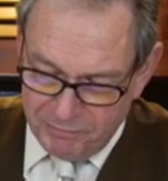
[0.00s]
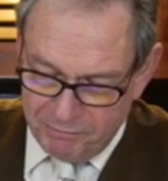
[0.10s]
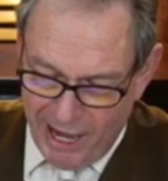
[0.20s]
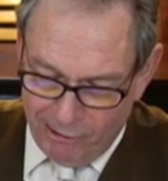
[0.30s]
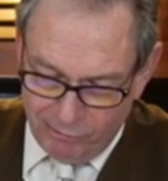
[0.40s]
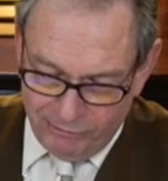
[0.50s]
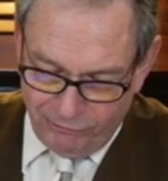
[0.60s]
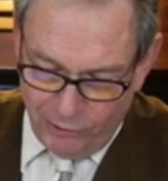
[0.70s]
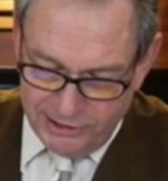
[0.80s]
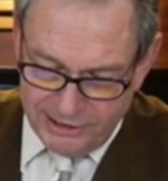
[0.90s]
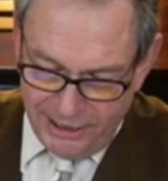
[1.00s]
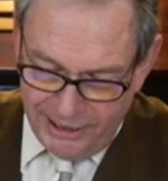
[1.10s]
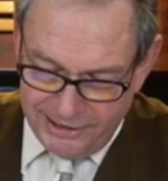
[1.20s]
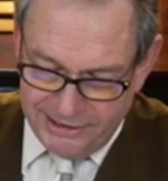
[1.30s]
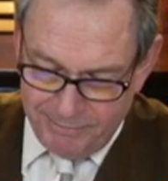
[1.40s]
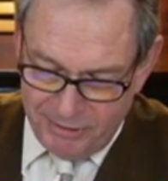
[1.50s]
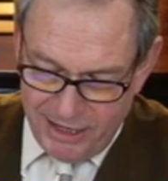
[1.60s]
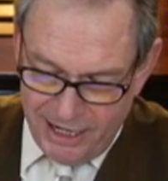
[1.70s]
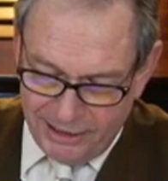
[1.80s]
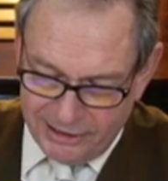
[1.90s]
power of voice, and
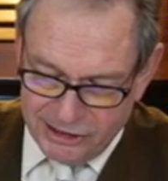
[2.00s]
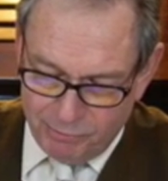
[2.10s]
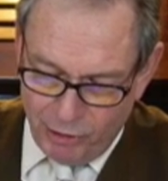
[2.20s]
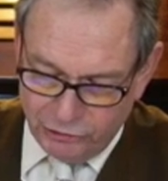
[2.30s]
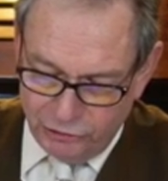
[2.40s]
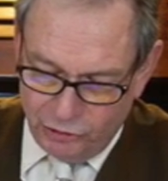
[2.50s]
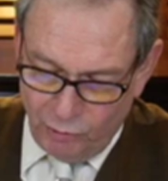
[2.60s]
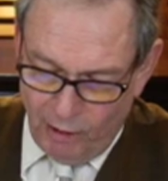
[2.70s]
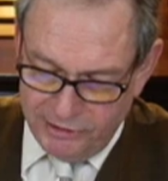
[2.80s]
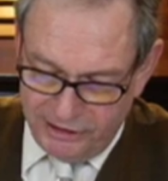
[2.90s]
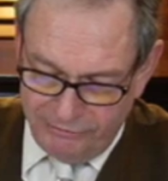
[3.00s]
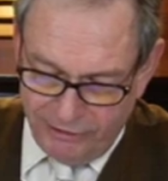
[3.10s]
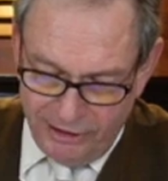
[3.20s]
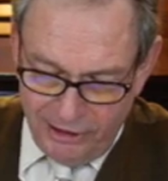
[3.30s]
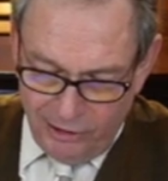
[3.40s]
sympathetic expression to our diva.